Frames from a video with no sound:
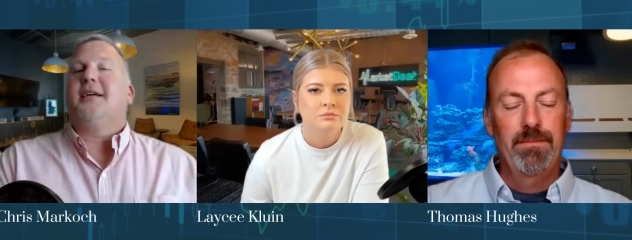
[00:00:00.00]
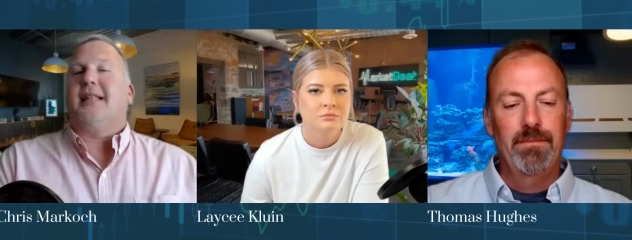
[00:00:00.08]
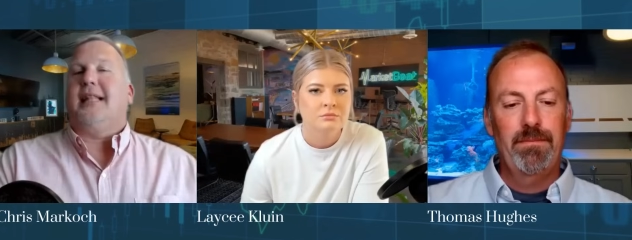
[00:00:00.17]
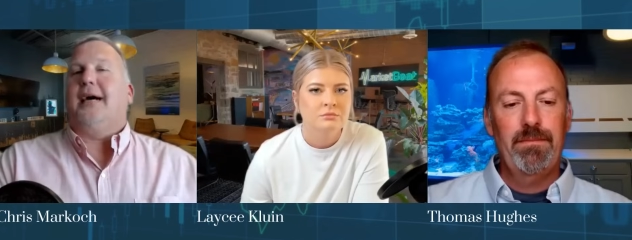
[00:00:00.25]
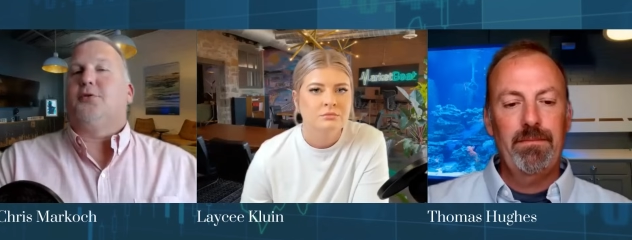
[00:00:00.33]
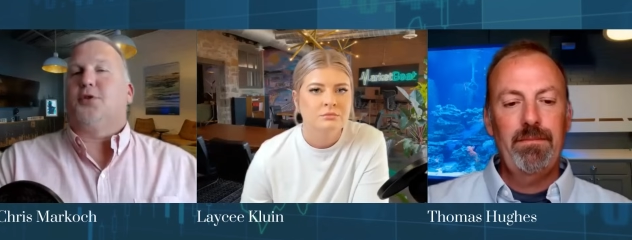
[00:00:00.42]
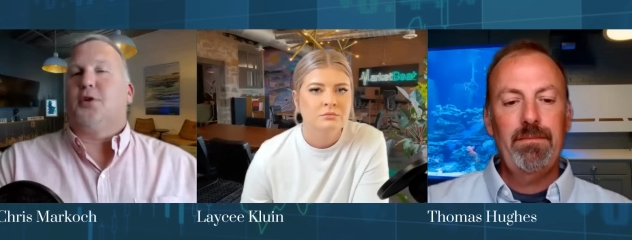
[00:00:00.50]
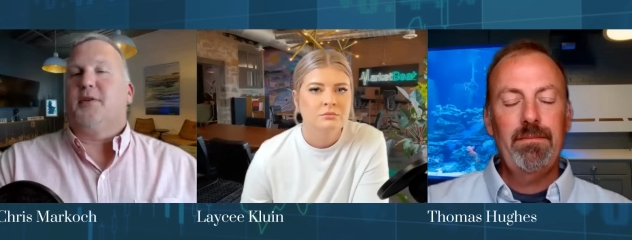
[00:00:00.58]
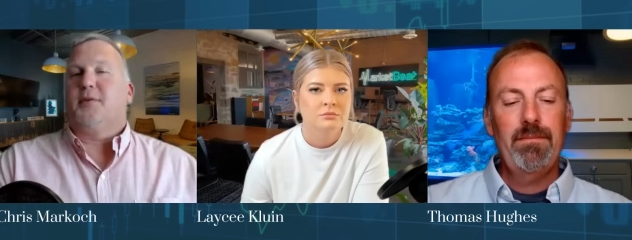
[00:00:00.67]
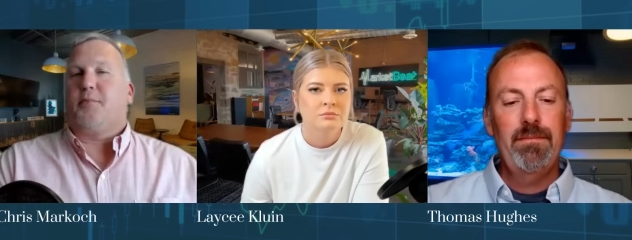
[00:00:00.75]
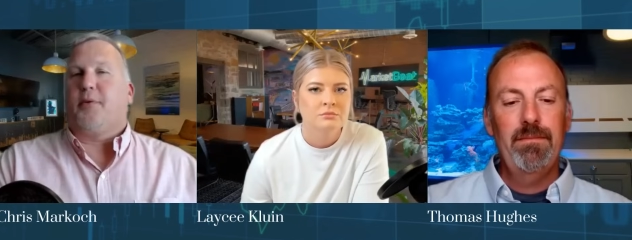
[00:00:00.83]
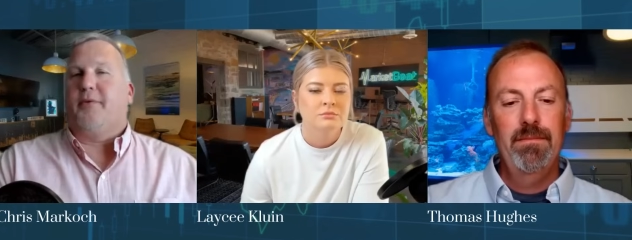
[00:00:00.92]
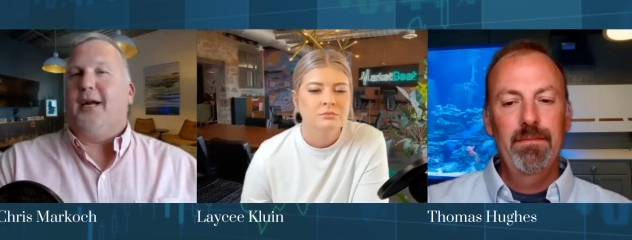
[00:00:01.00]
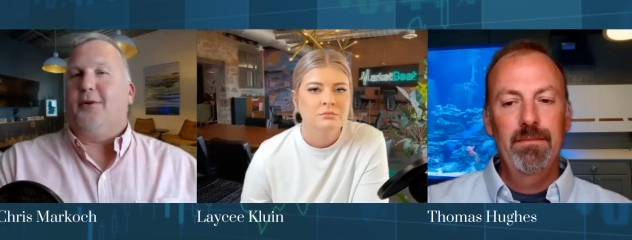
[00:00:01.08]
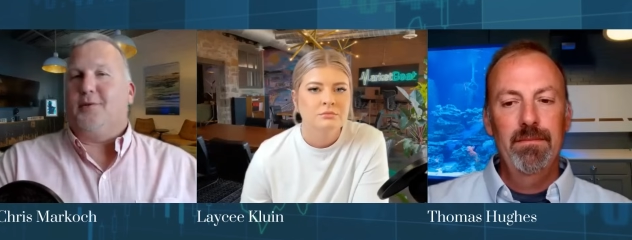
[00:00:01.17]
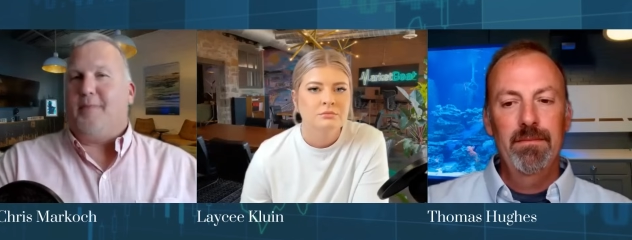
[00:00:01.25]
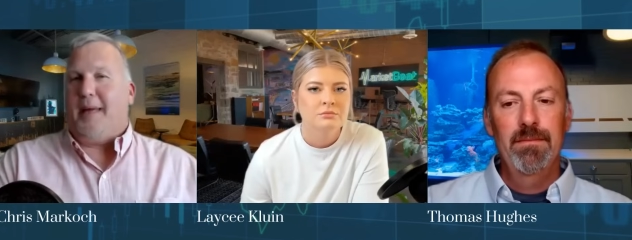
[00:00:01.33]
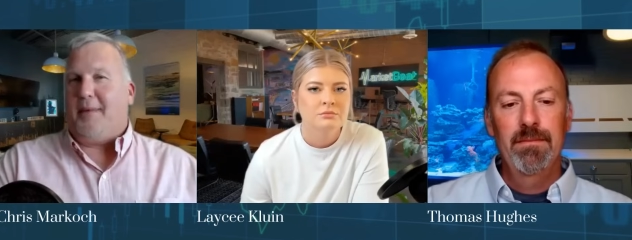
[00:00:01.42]
Speaker 1: cloud service
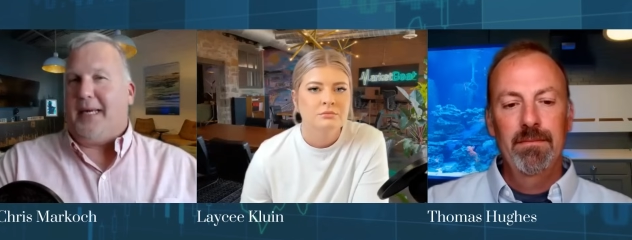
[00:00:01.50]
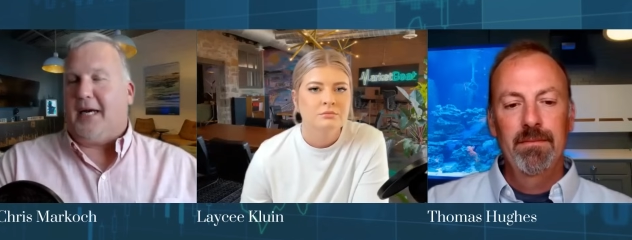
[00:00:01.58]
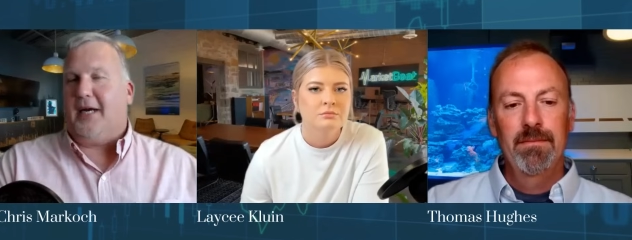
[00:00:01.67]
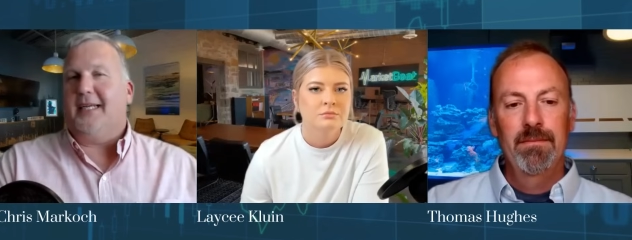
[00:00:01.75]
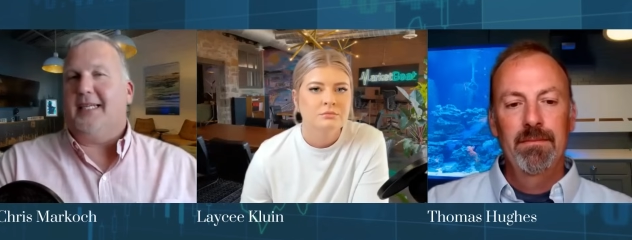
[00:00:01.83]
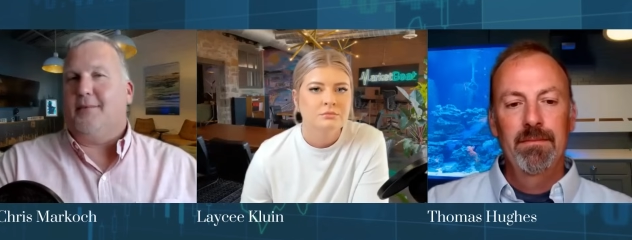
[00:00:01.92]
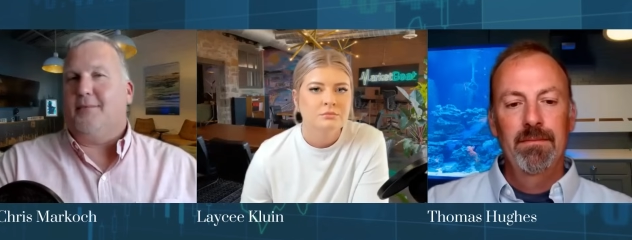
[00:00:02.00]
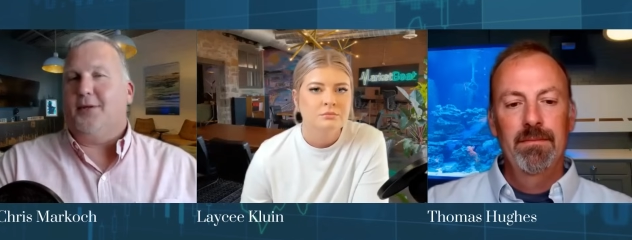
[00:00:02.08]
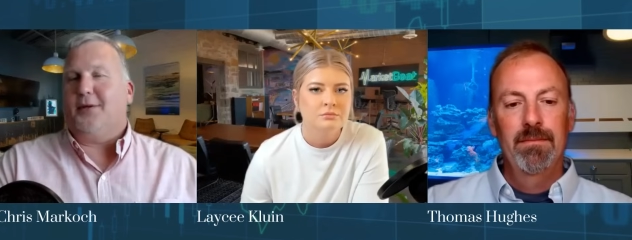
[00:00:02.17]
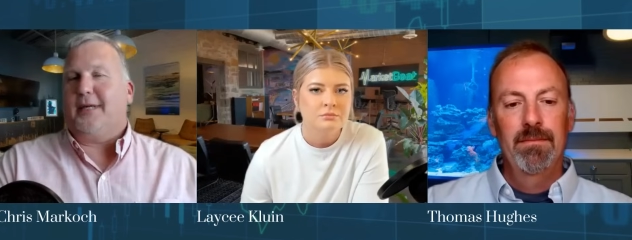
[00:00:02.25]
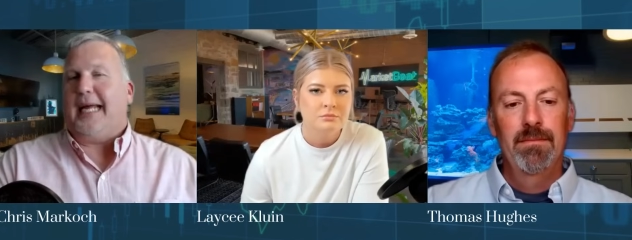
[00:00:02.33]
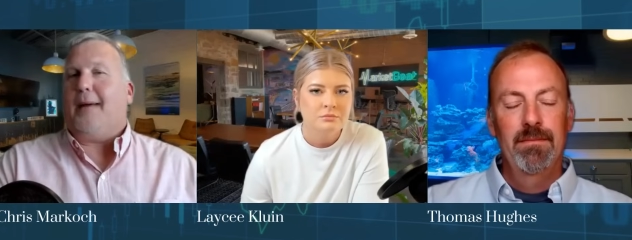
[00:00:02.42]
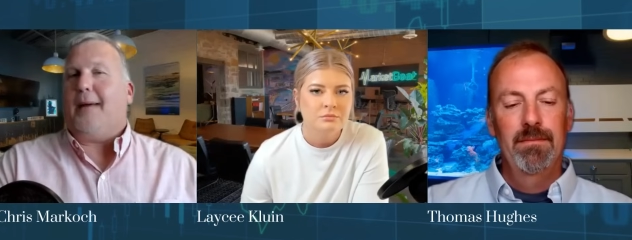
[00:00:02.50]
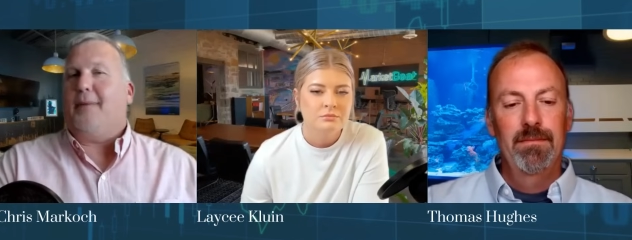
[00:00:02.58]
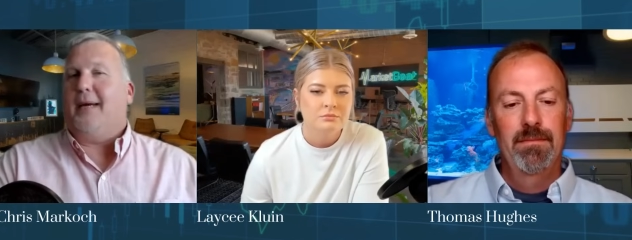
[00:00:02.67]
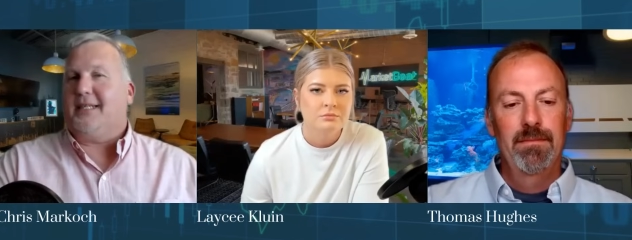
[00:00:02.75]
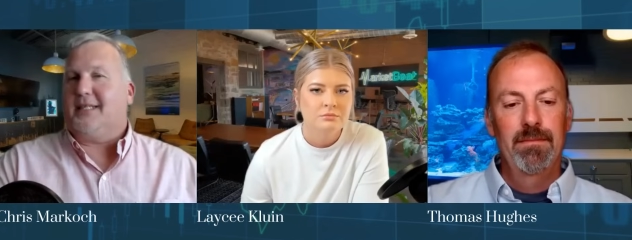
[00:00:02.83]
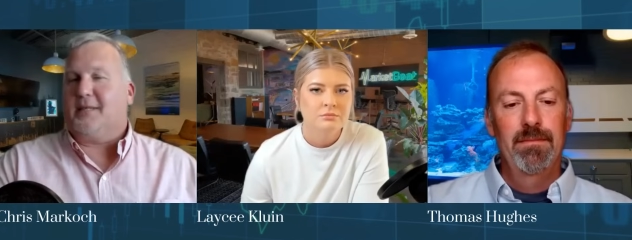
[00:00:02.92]
providers may be cutting some of their
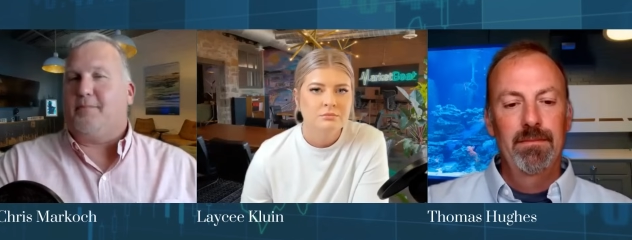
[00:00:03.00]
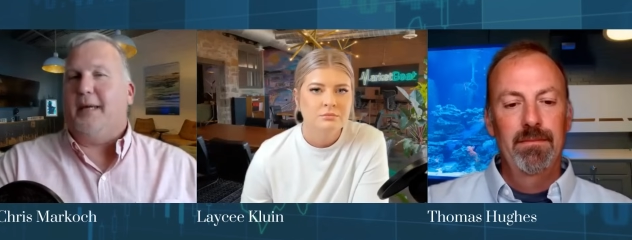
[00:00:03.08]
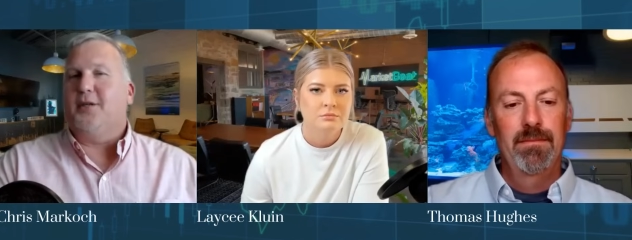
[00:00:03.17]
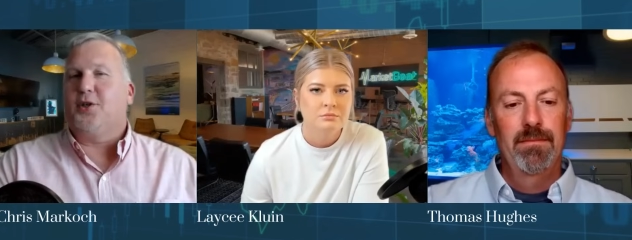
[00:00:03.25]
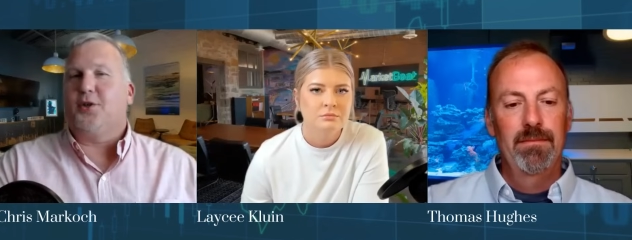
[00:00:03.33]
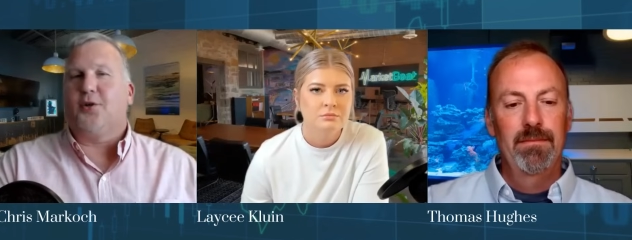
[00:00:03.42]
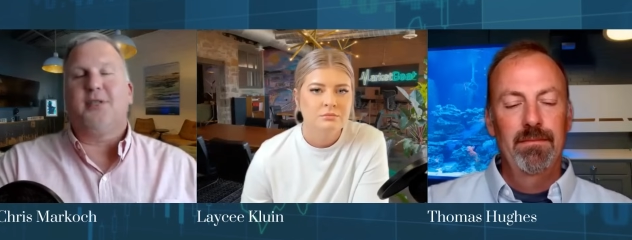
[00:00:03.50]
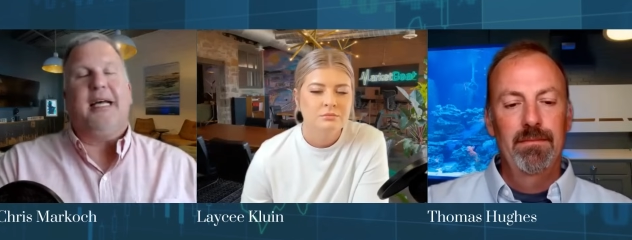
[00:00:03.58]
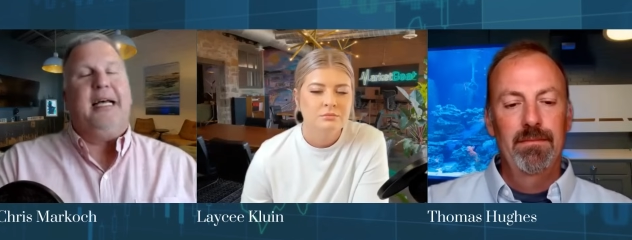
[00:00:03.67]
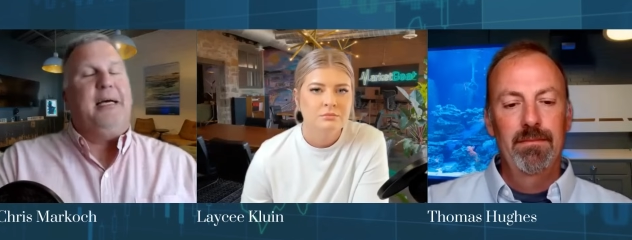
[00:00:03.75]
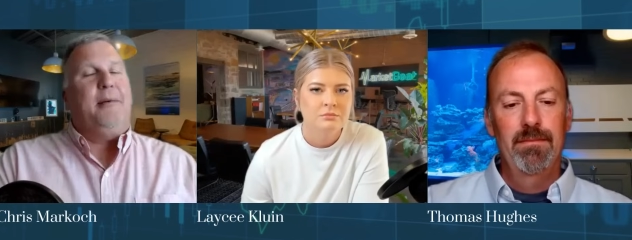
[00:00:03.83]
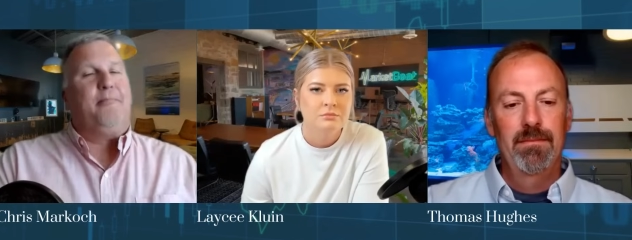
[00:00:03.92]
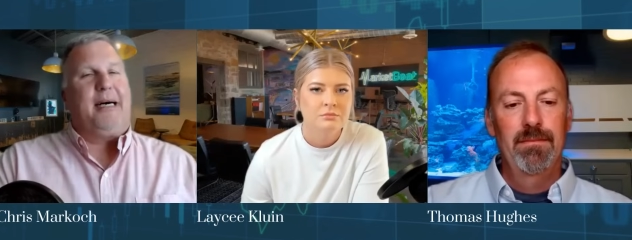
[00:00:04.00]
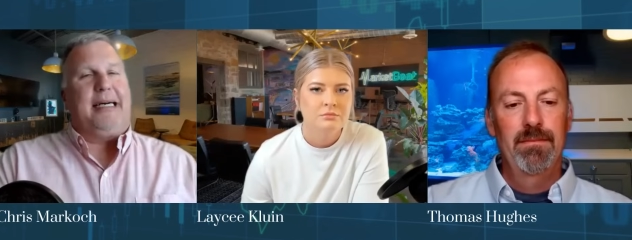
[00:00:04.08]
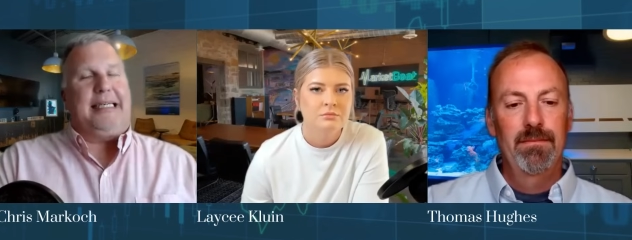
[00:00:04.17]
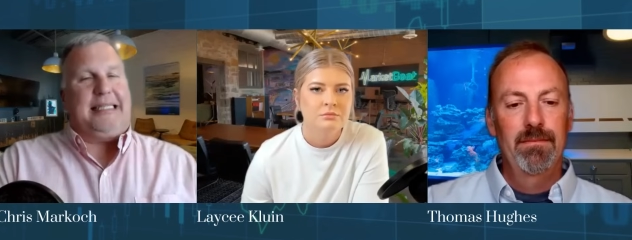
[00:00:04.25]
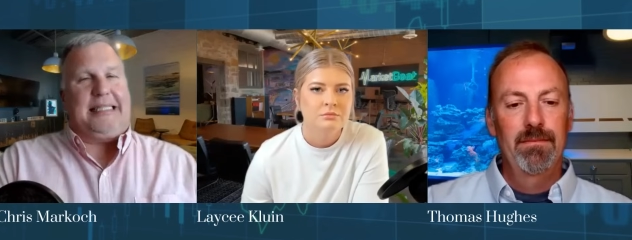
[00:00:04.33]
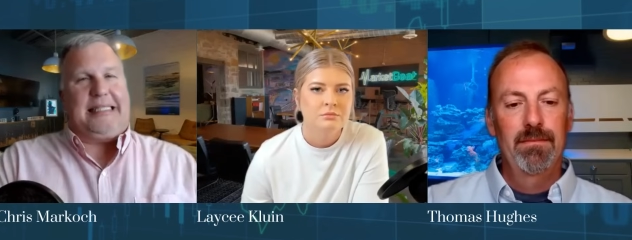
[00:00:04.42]
CapEx expenditures.
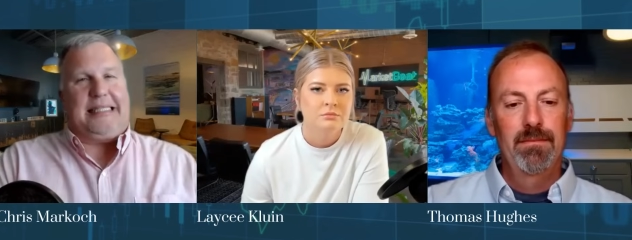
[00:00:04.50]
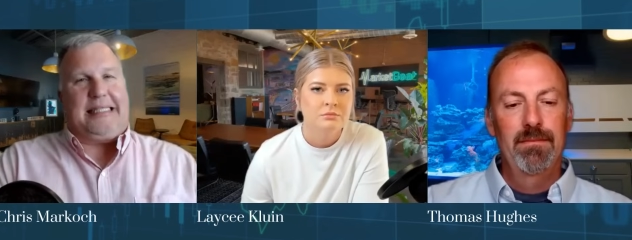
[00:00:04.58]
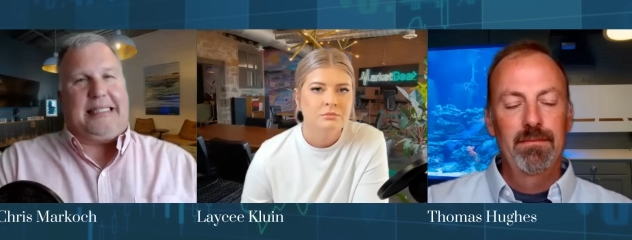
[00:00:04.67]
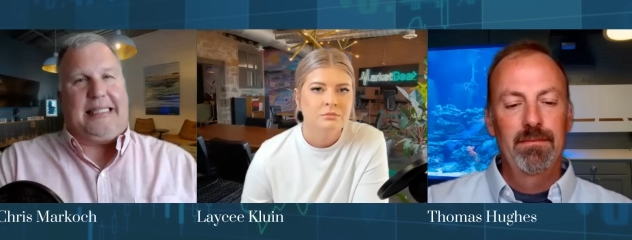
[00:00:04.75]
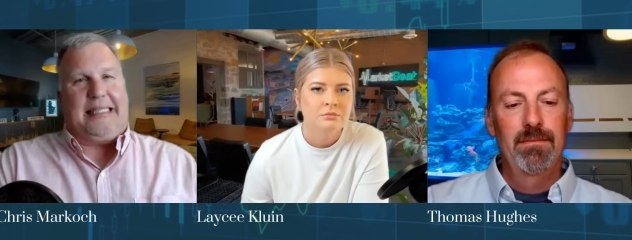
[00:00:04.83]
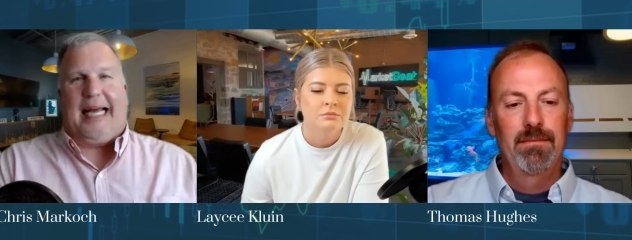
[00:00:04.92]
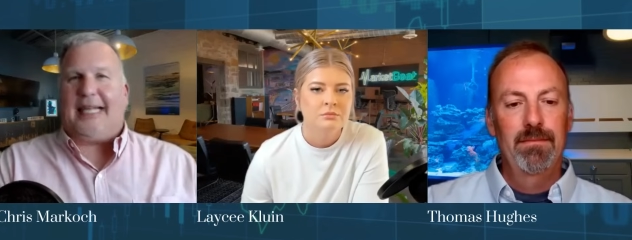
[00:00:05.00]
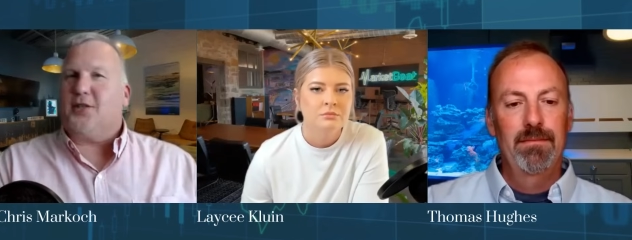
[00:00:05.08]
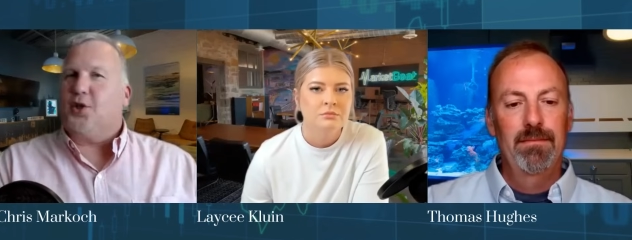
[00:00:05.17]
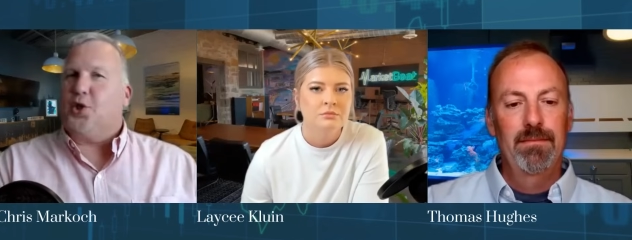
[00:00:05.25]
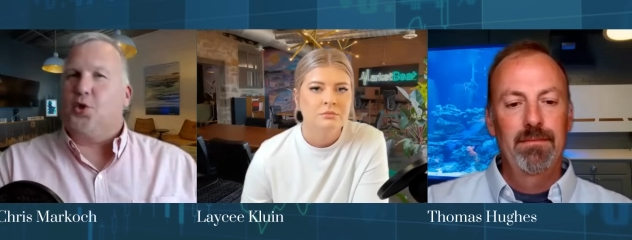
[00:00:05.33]
But that's a